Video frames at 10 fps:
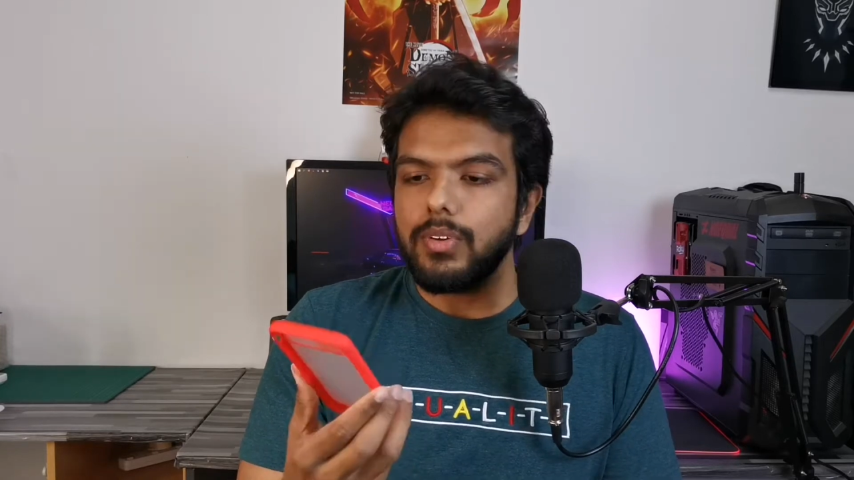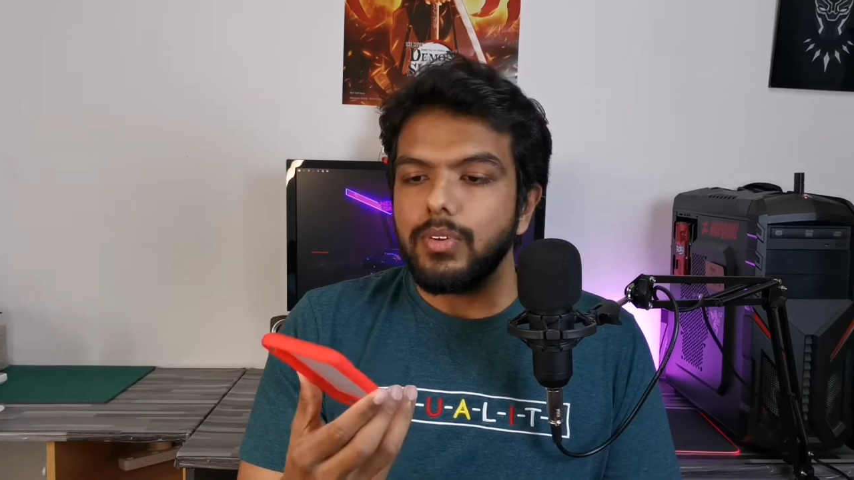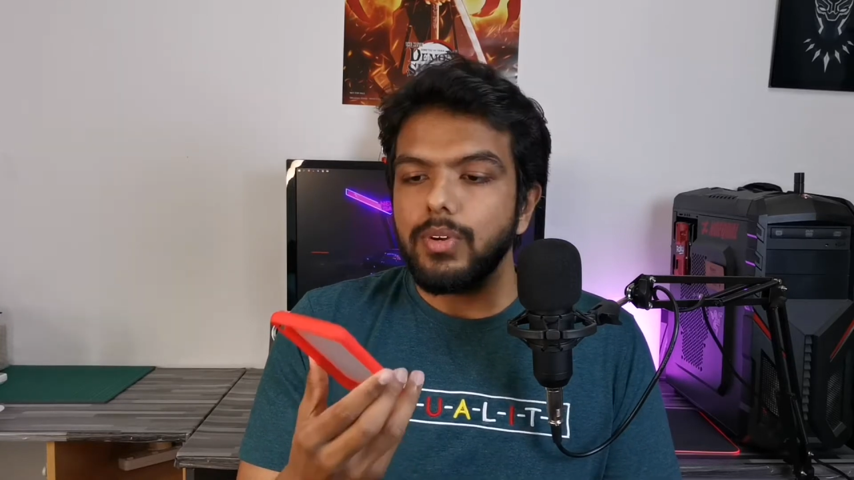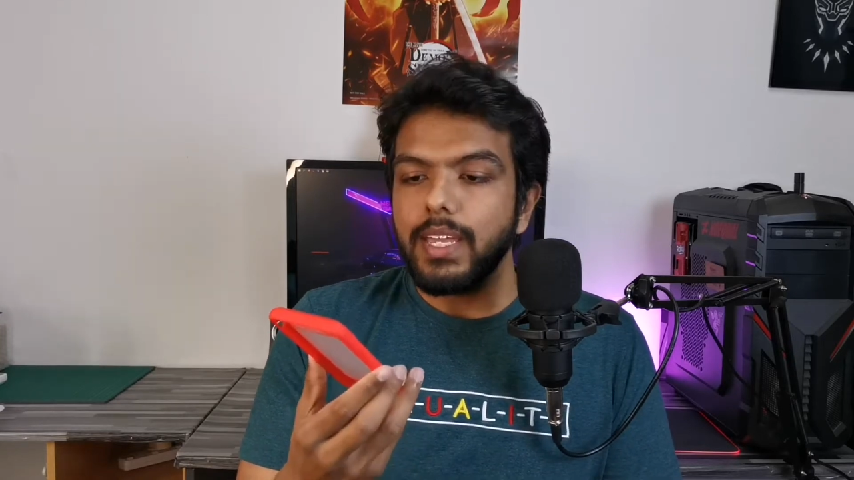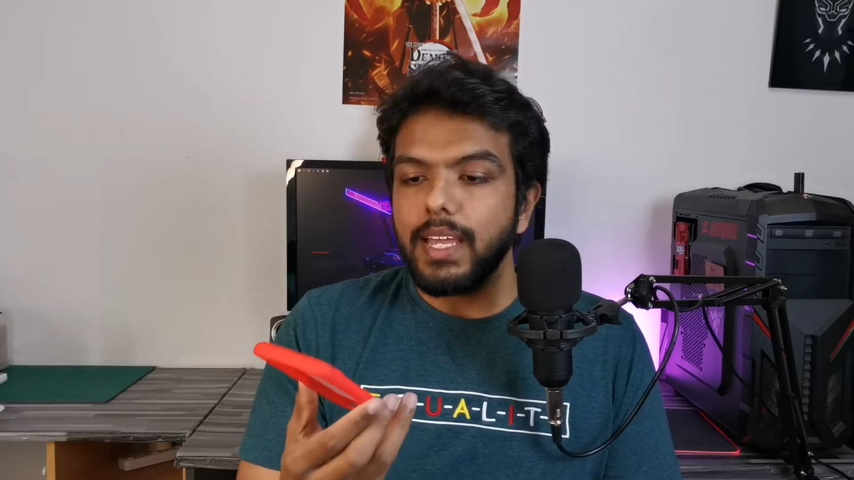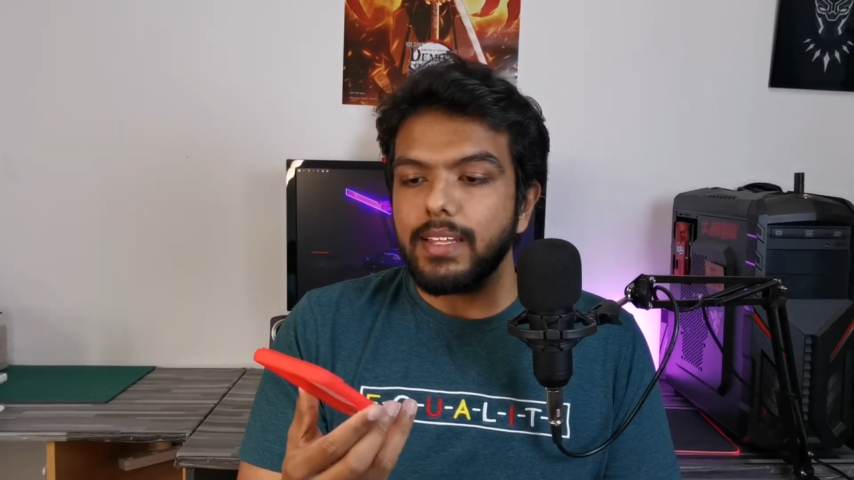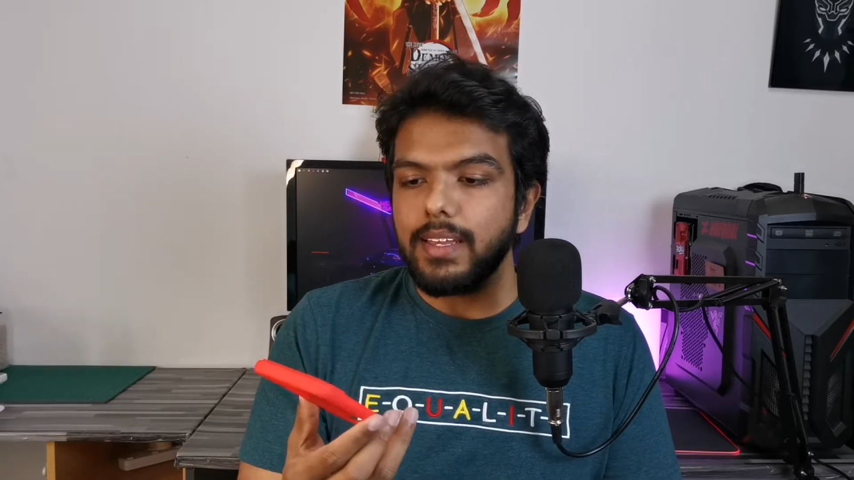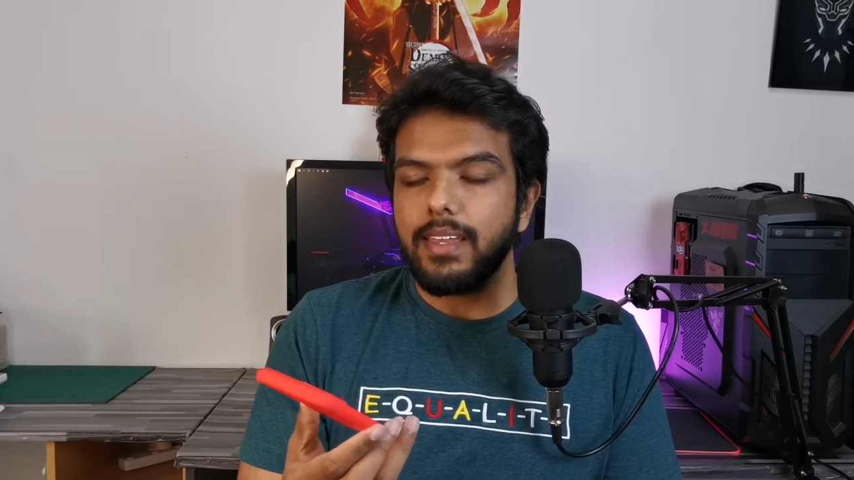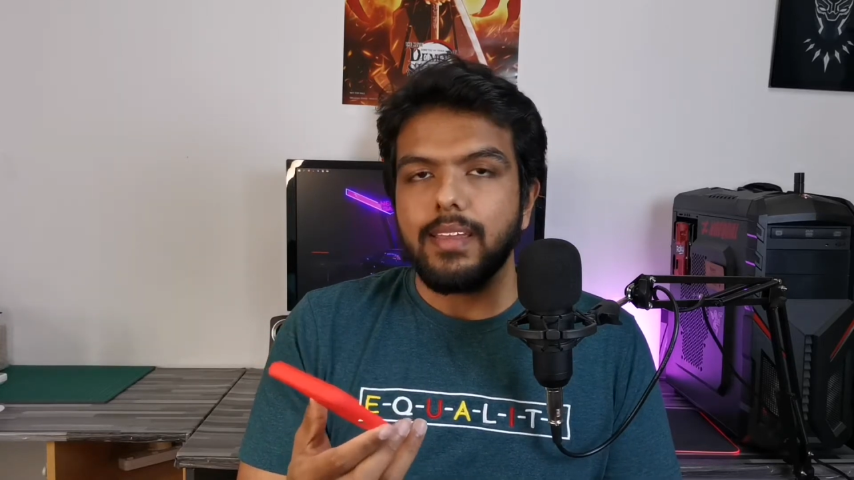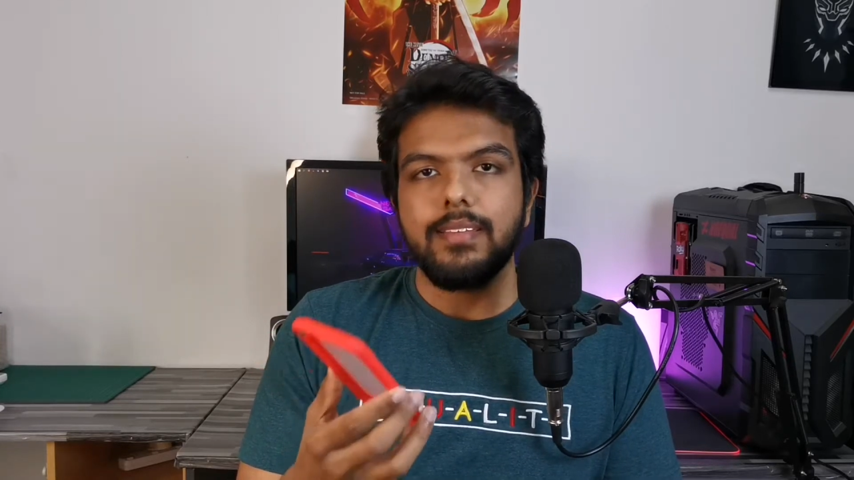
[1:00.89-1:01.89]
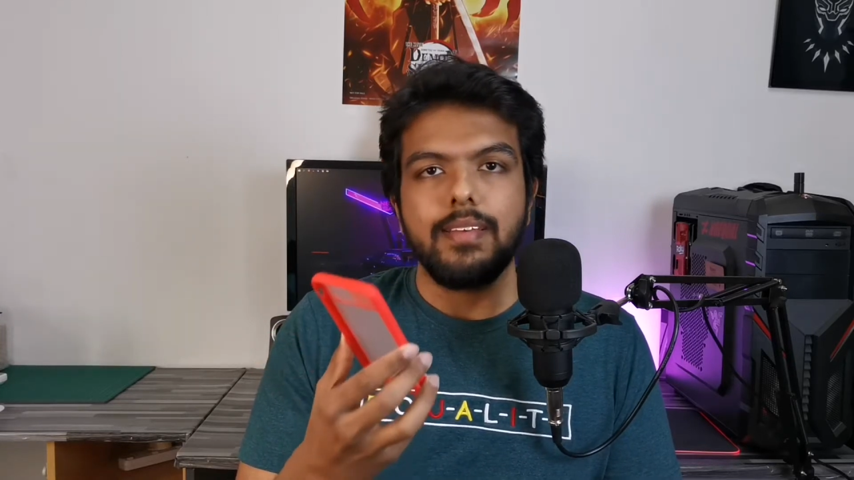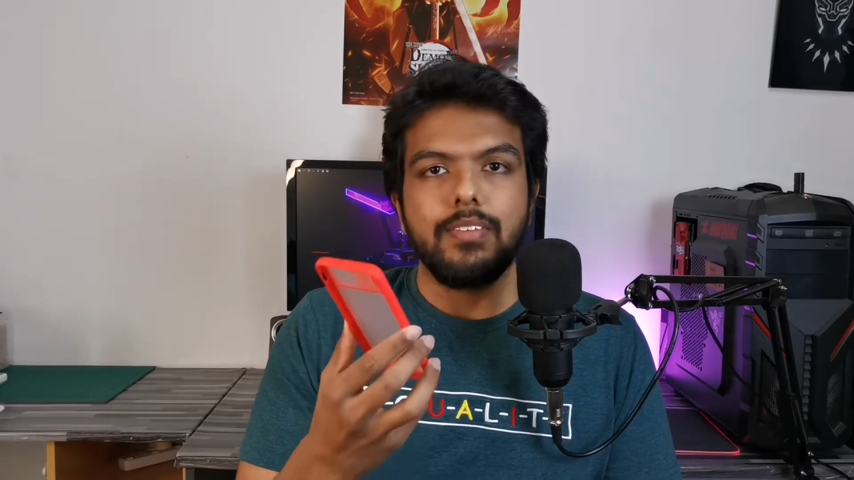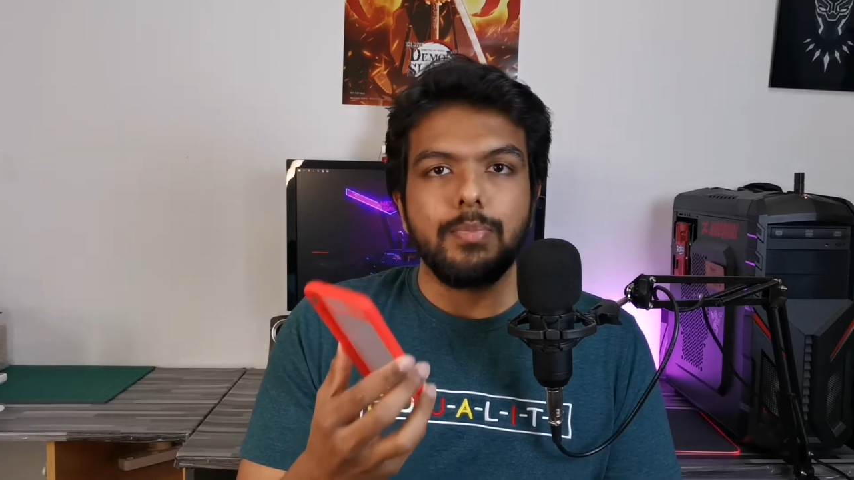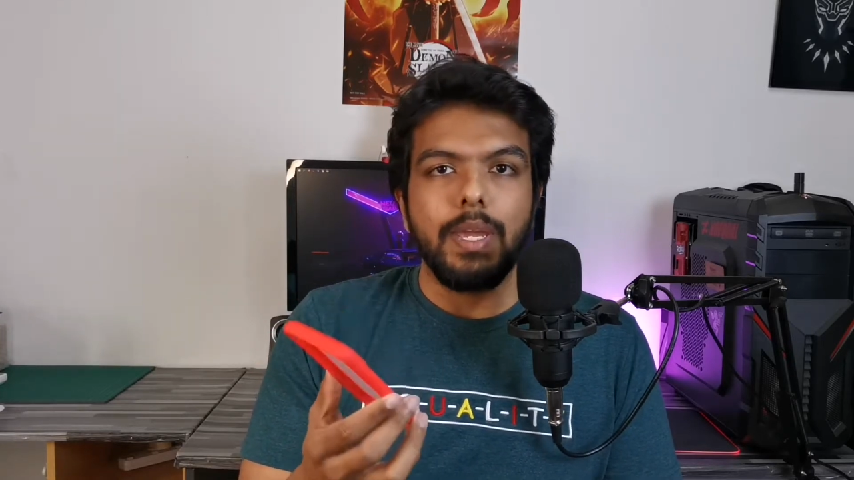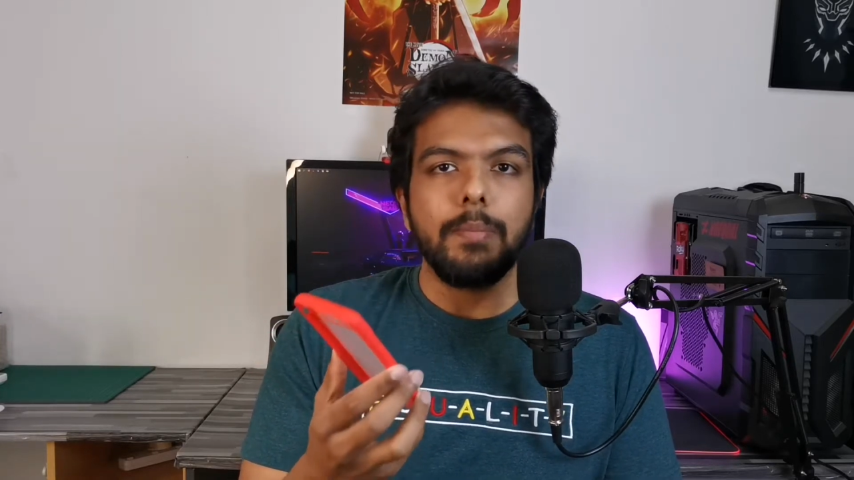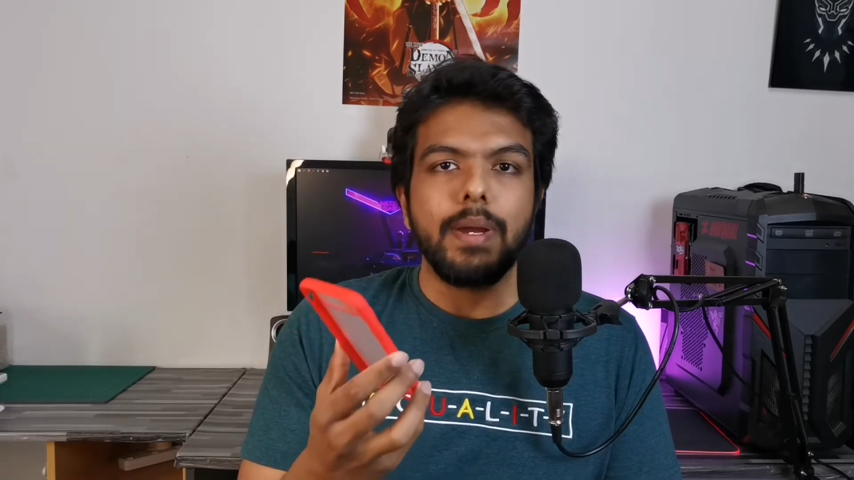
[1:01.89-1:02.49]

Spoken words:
Looking at the case, it's made by